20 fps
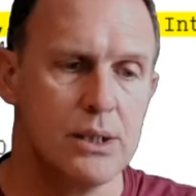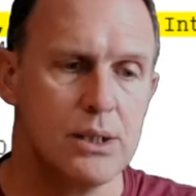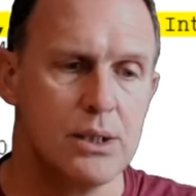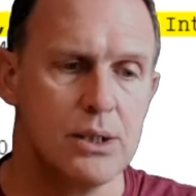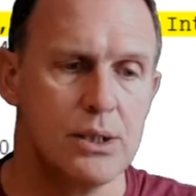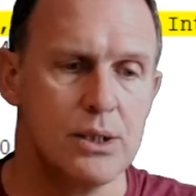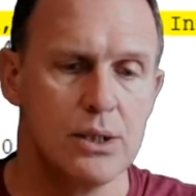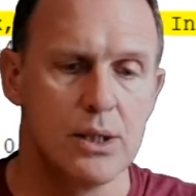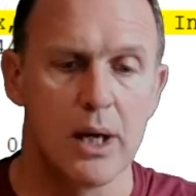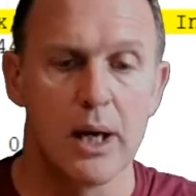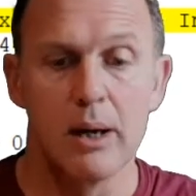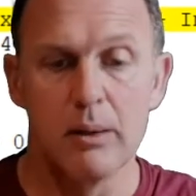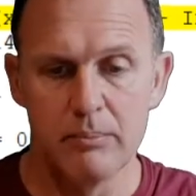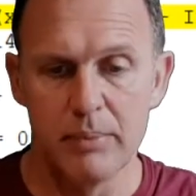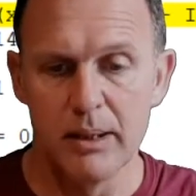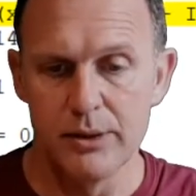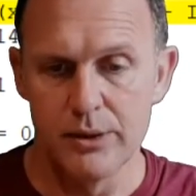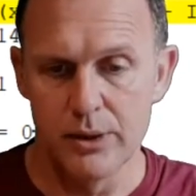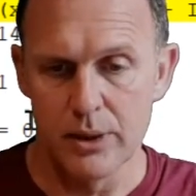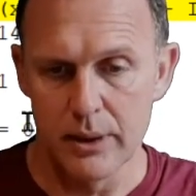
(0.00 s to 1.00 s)
That
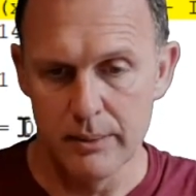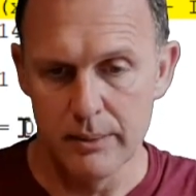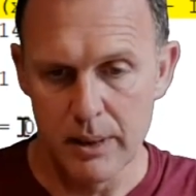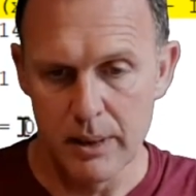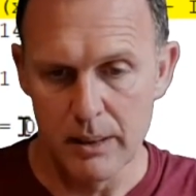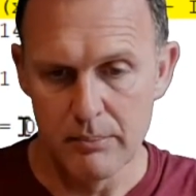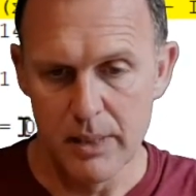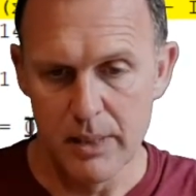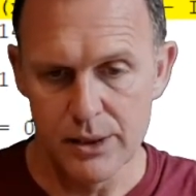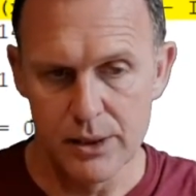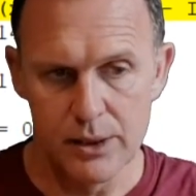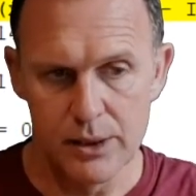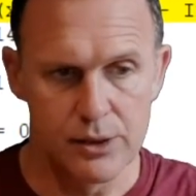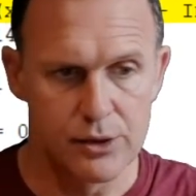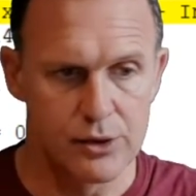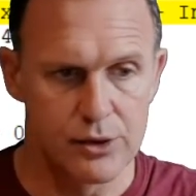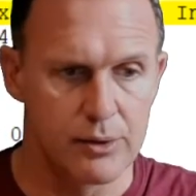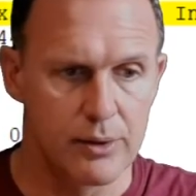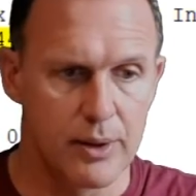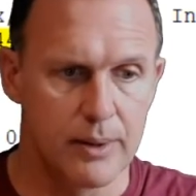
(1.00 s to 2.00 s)
basically then makes it a
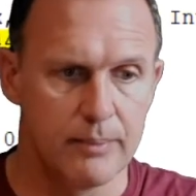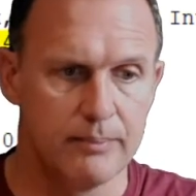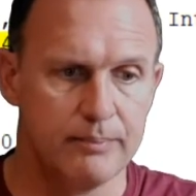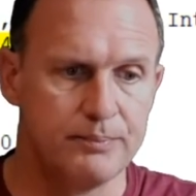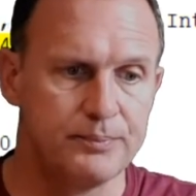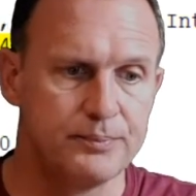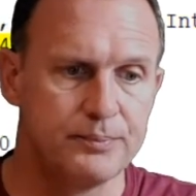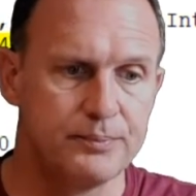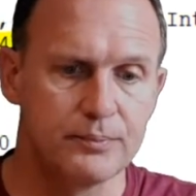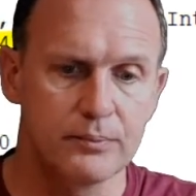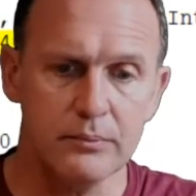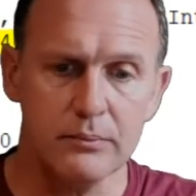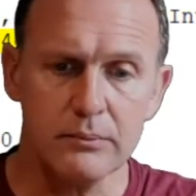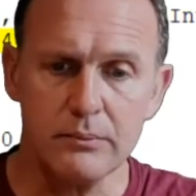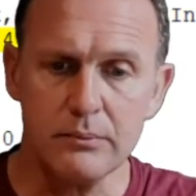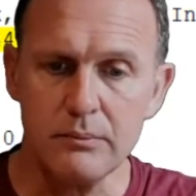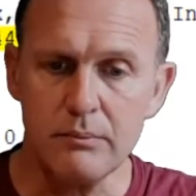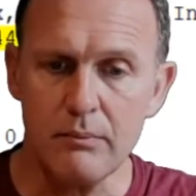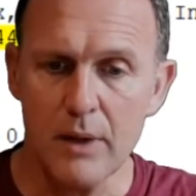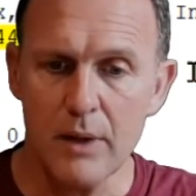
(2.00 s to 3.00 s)
0.
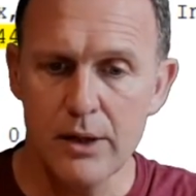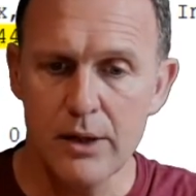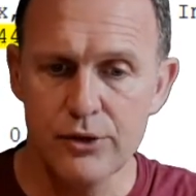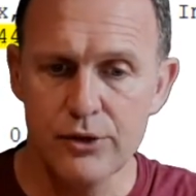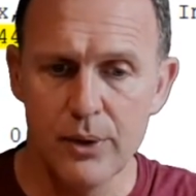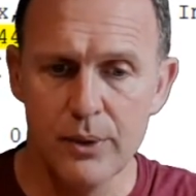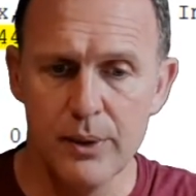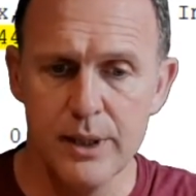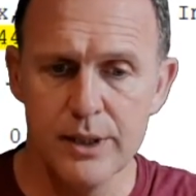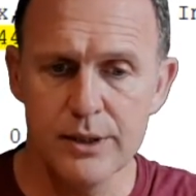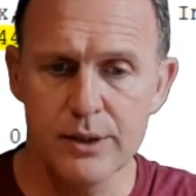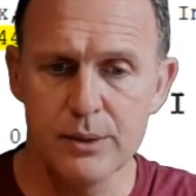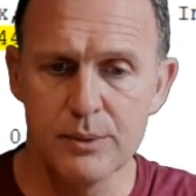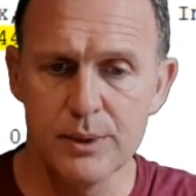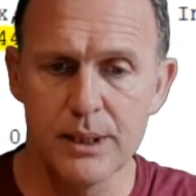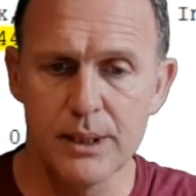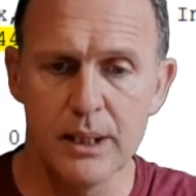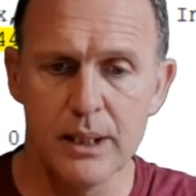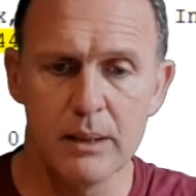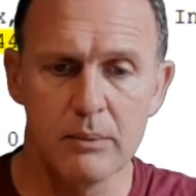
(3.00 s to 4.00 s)
So is it within
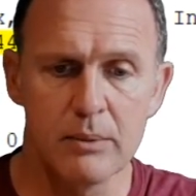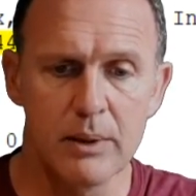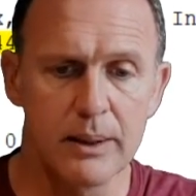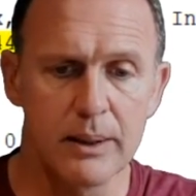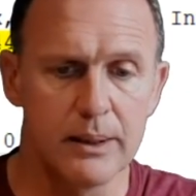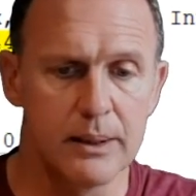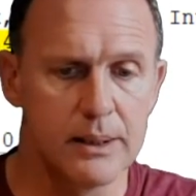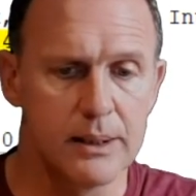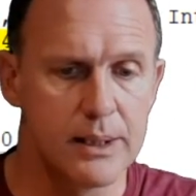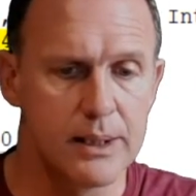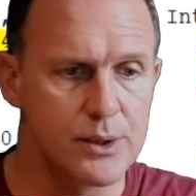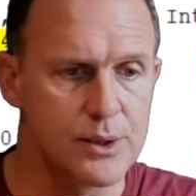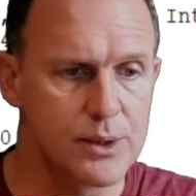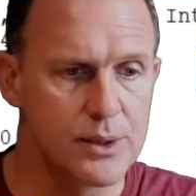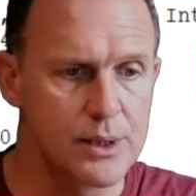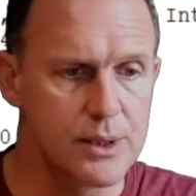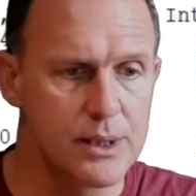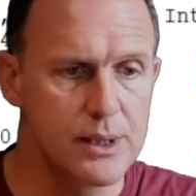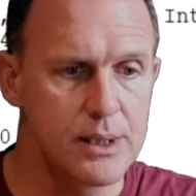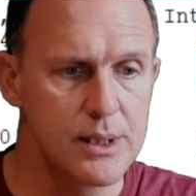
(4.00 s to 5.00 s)
that bracket? Yes, it
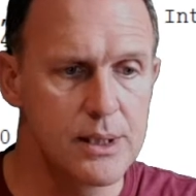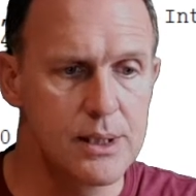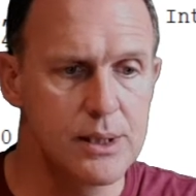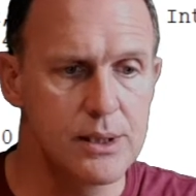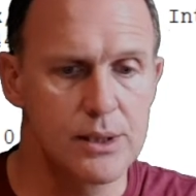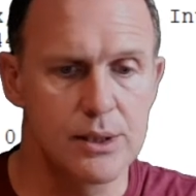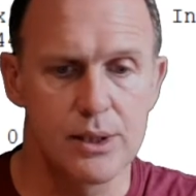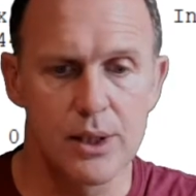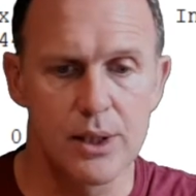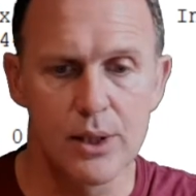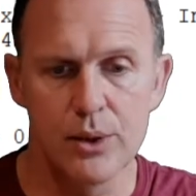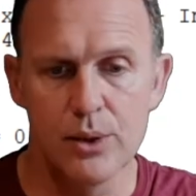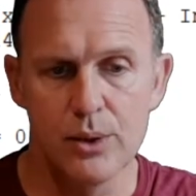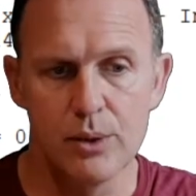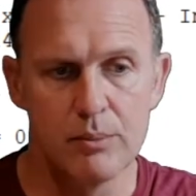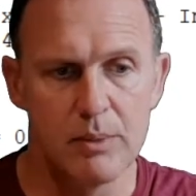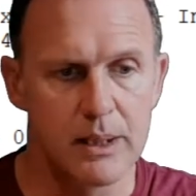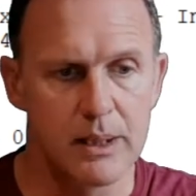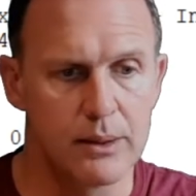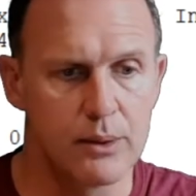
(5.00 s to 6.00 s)
is. So
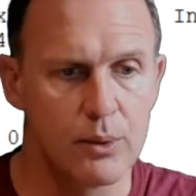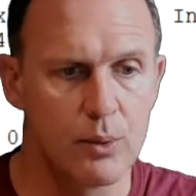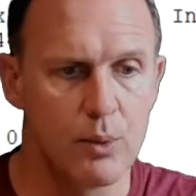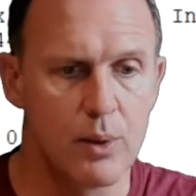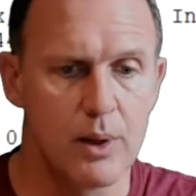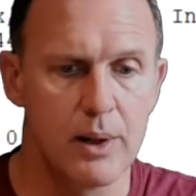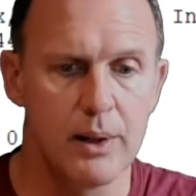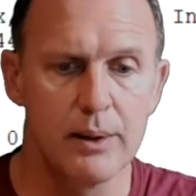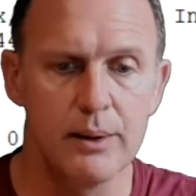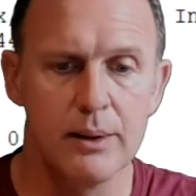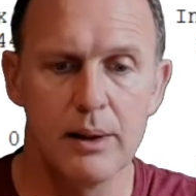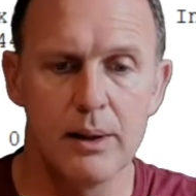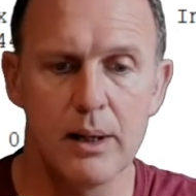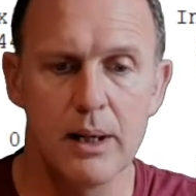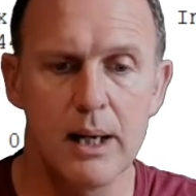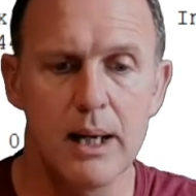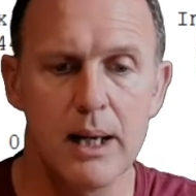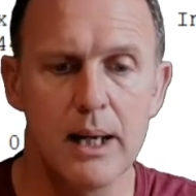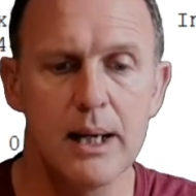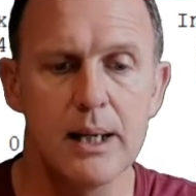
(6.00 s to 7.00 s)
make it a 1
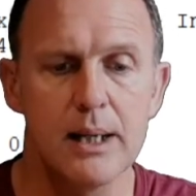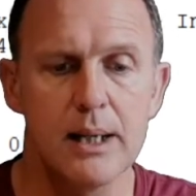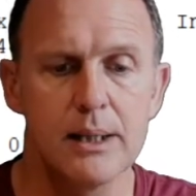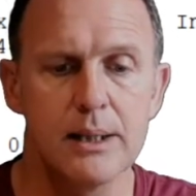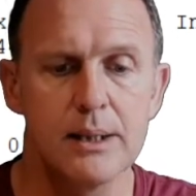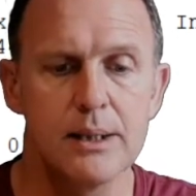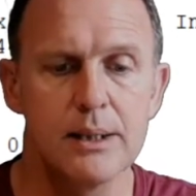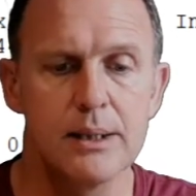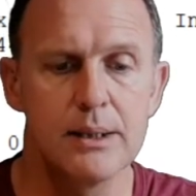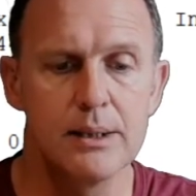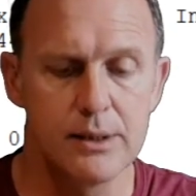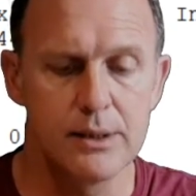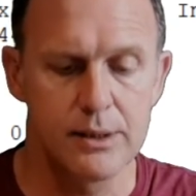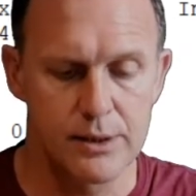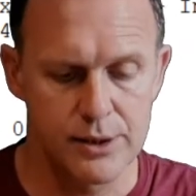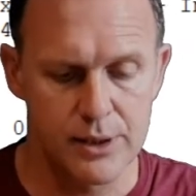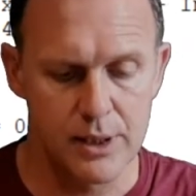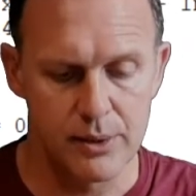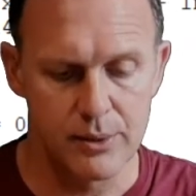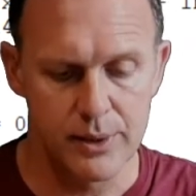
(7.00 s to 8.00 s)
and
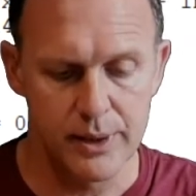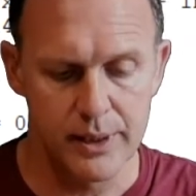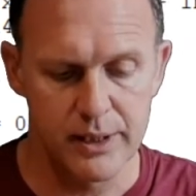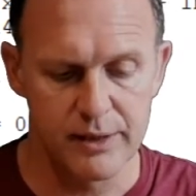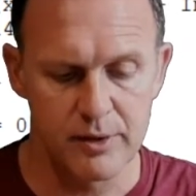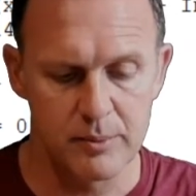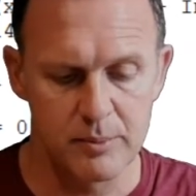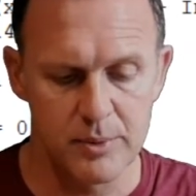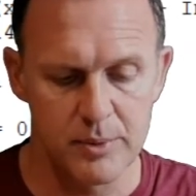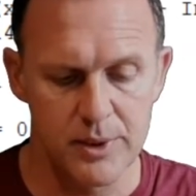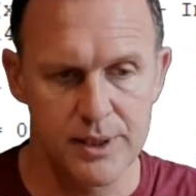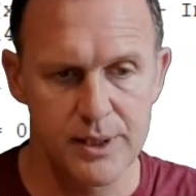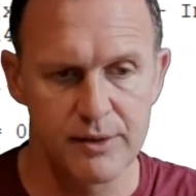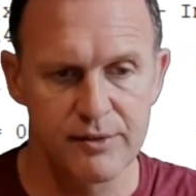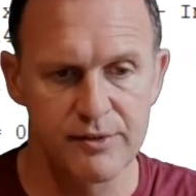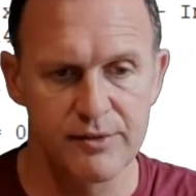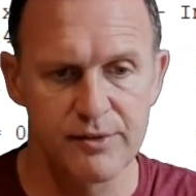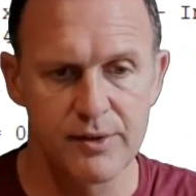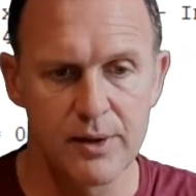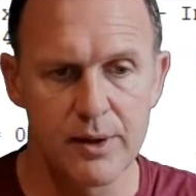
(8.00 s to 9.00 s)
so on. And if I press
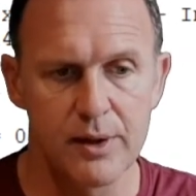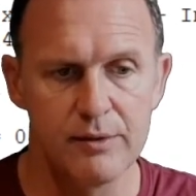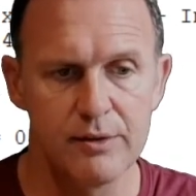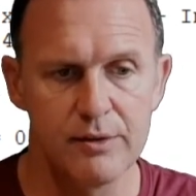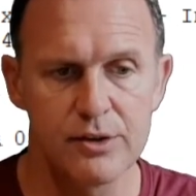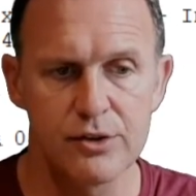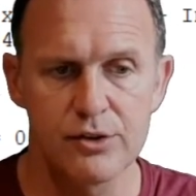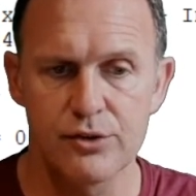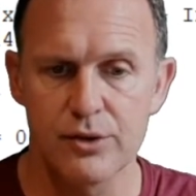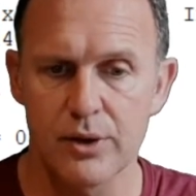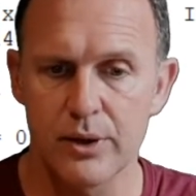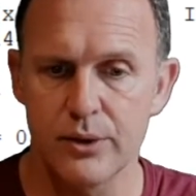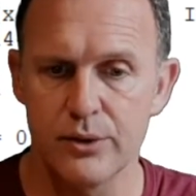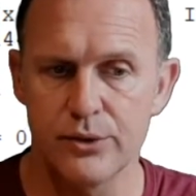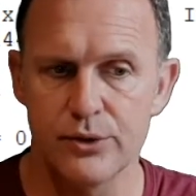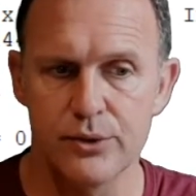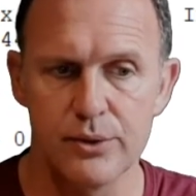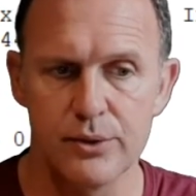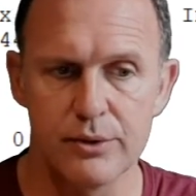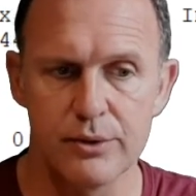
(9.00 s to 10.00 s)
F5, it just cycles
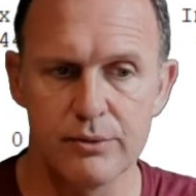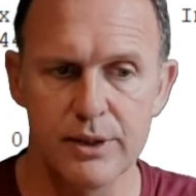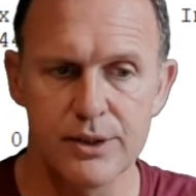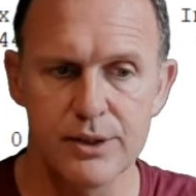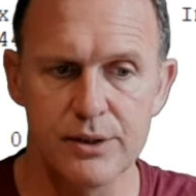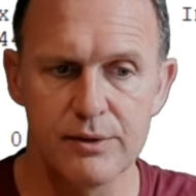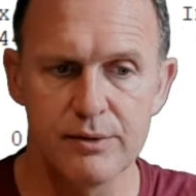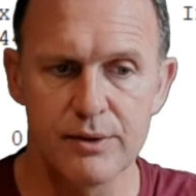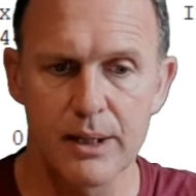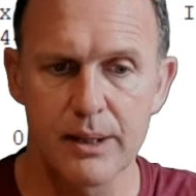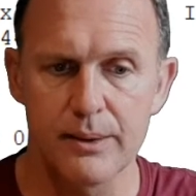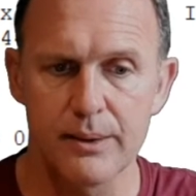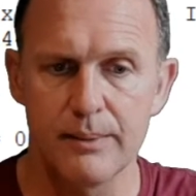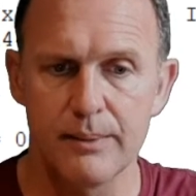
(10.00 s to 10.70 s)
through the rest of that.